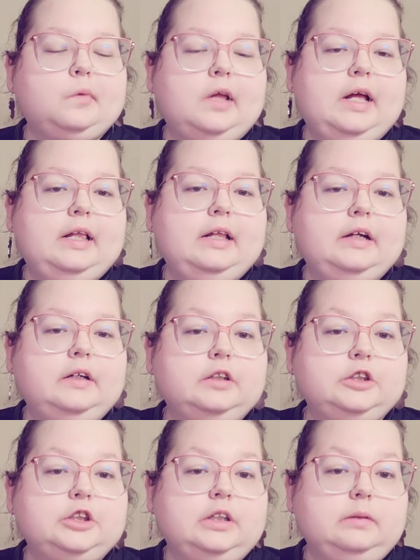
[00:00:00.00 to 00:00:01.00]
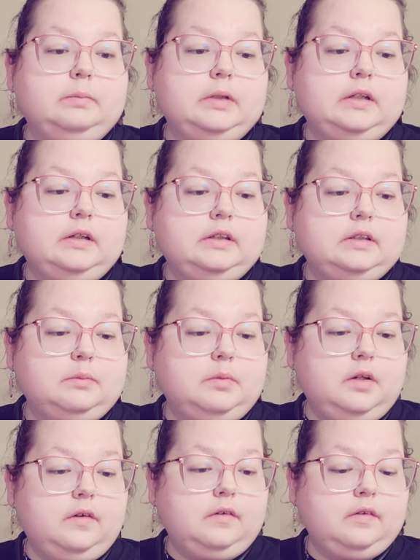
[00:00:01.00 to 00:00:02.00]
I like shopping at the
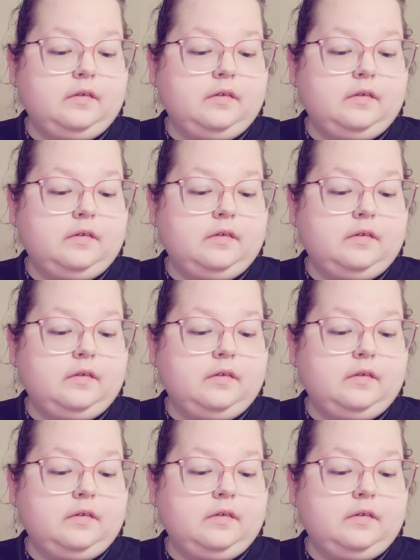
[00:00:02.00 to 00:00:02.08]
mall.